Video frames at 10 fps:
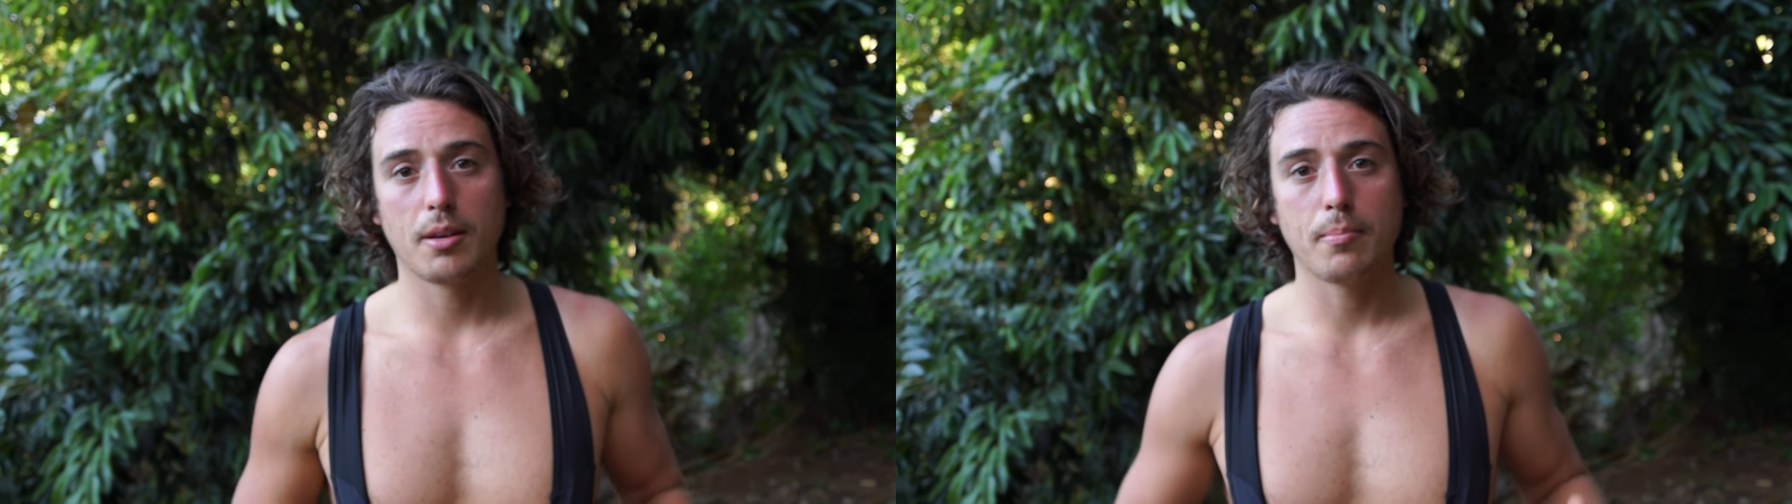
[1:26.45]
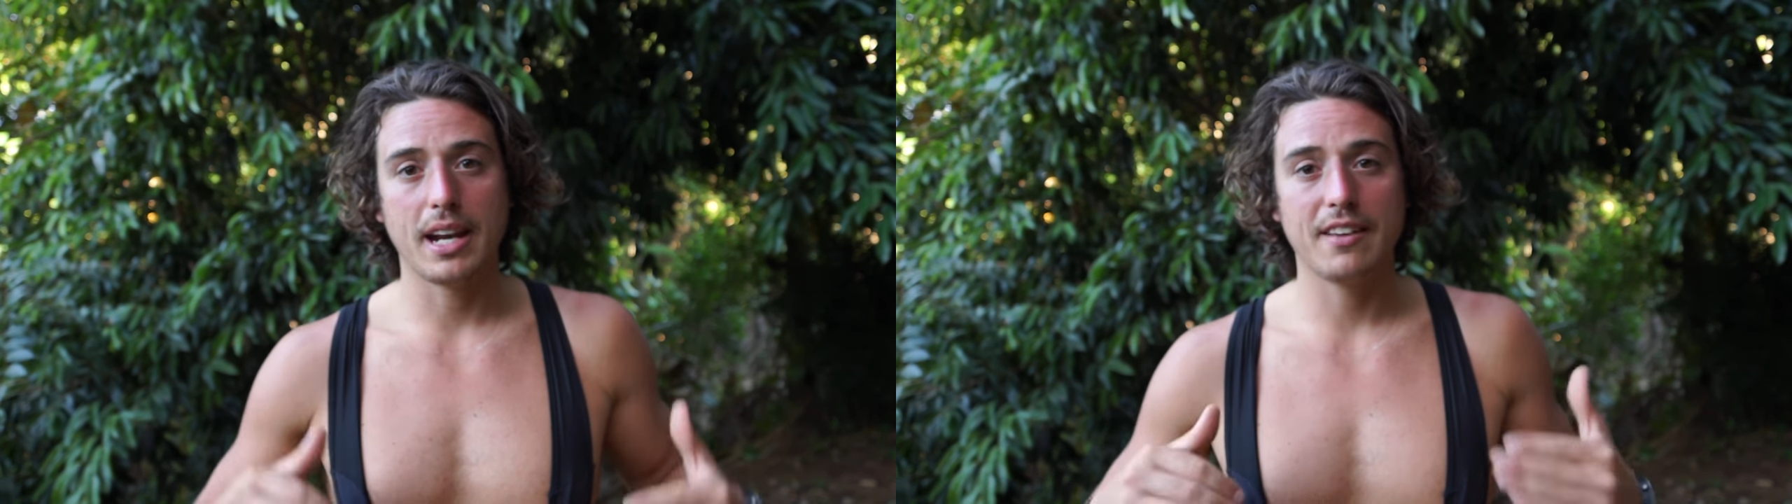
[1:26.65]

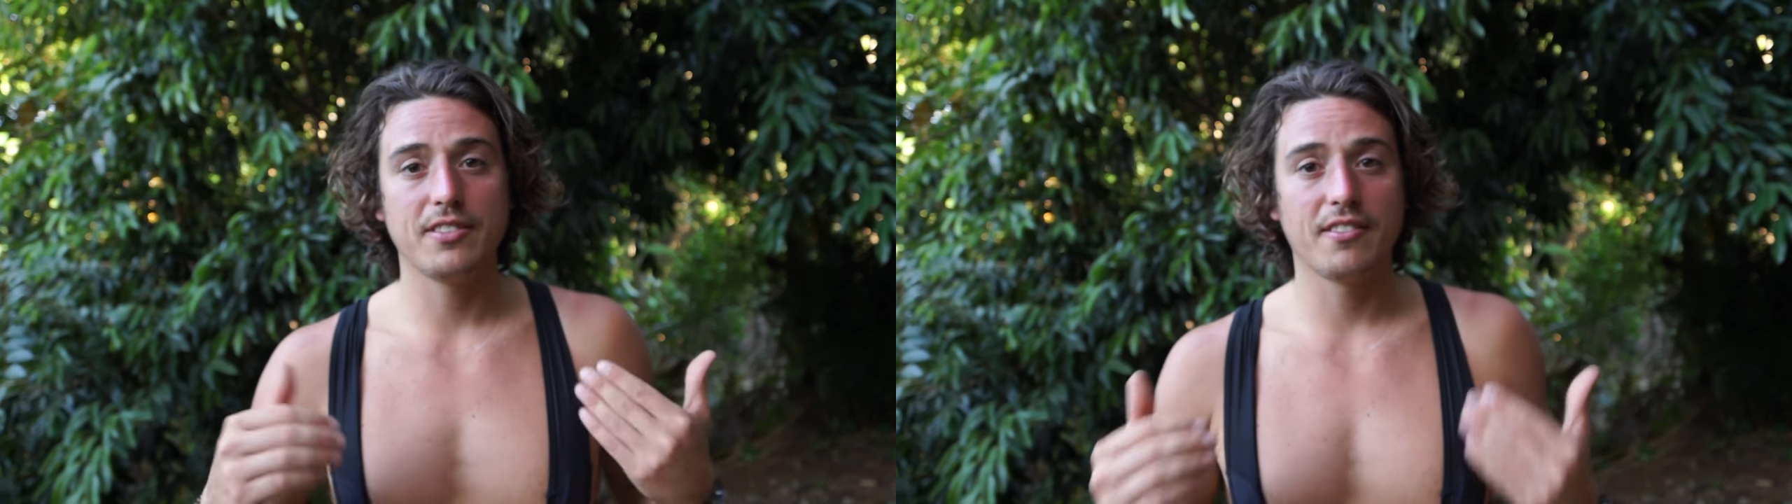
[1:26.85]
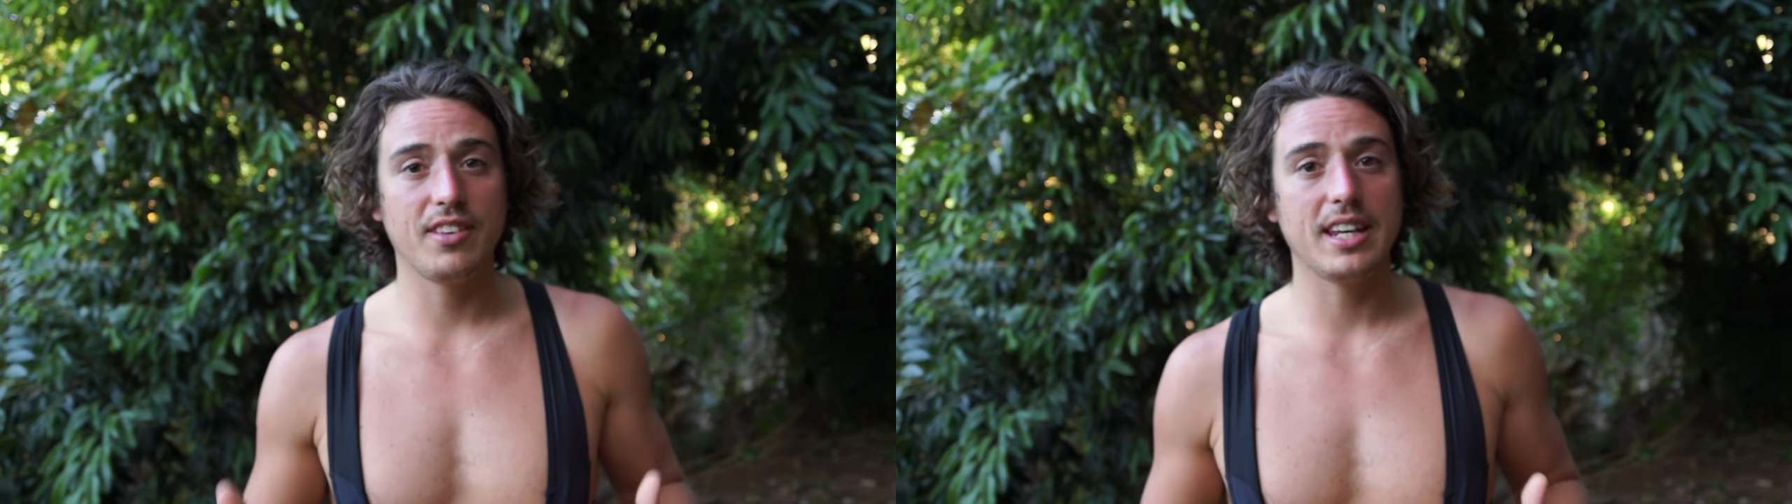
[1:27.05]
But if
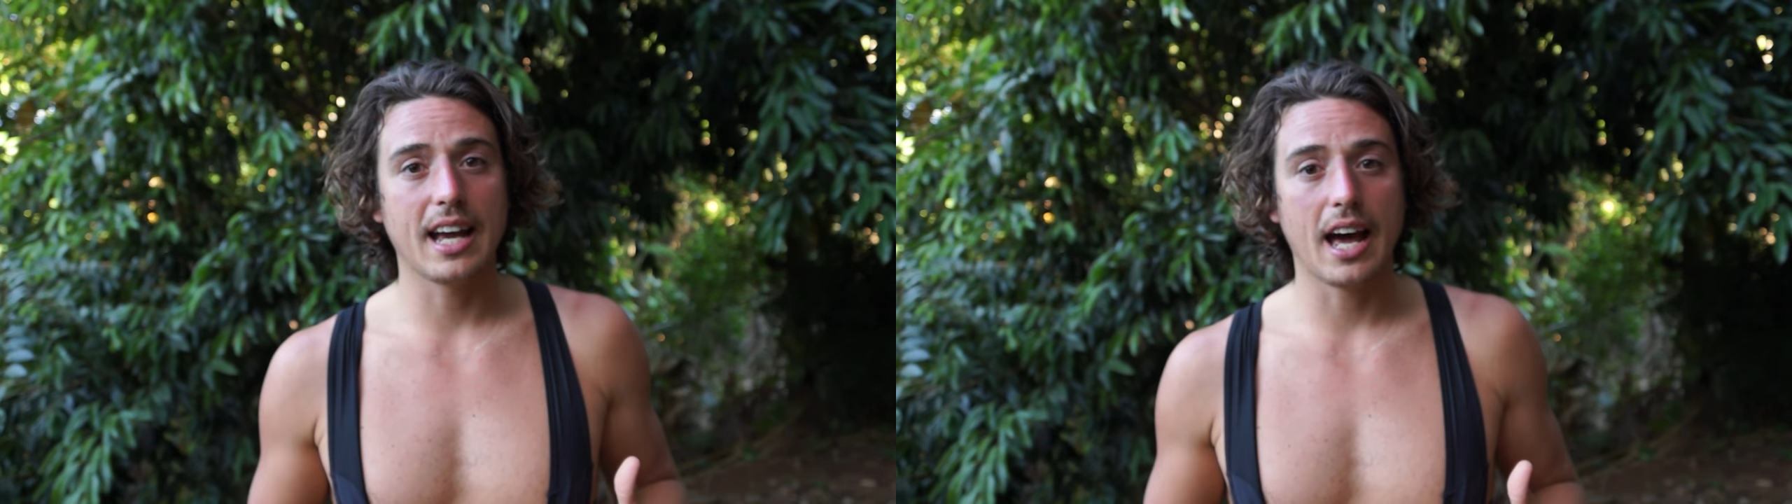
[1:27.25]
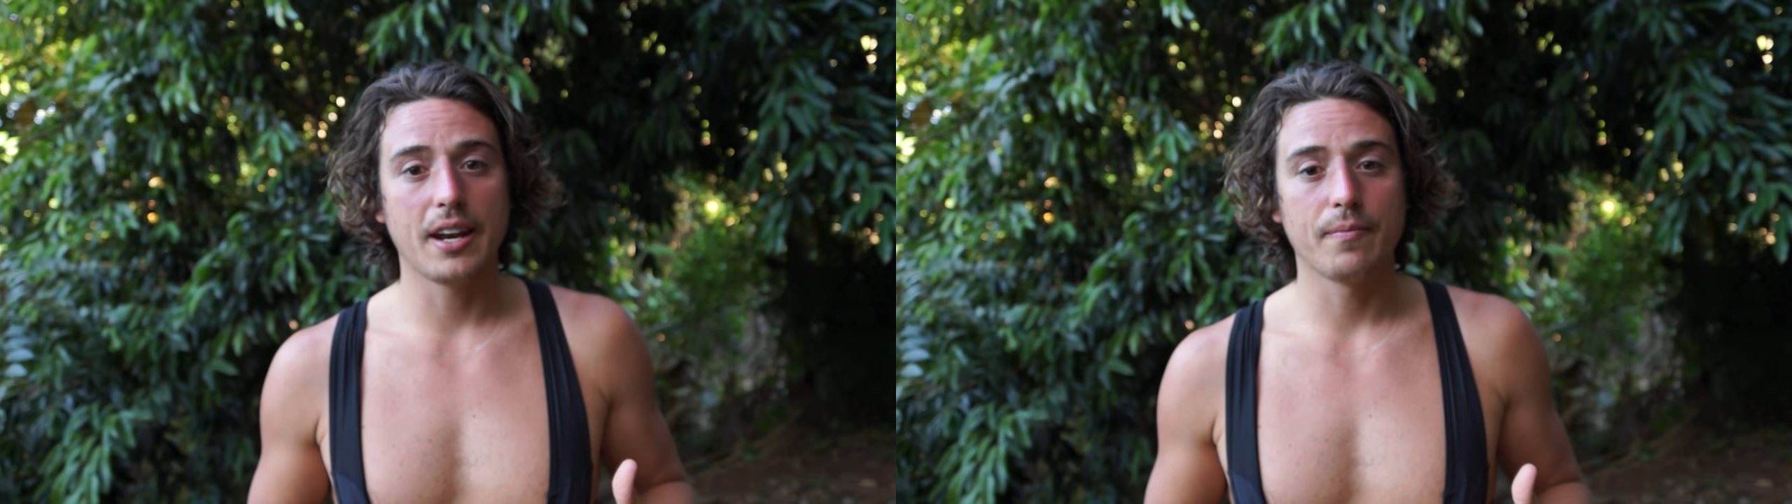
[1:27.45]
you're
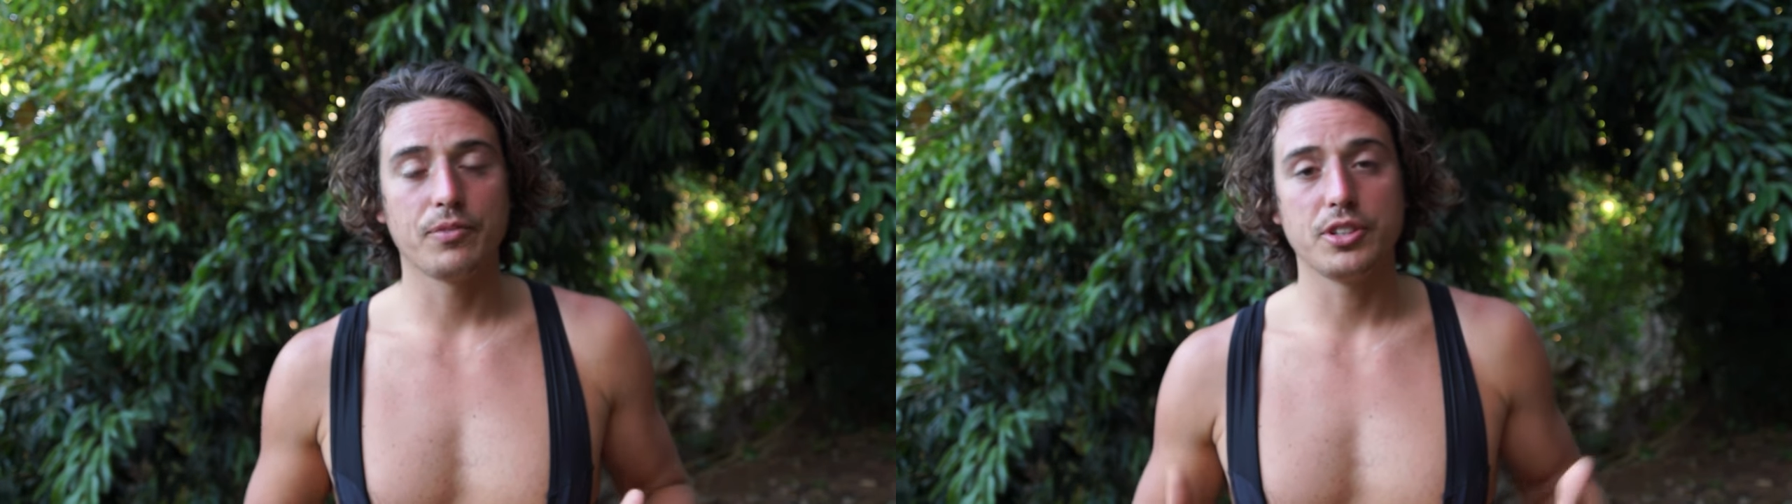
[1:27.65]
vegan,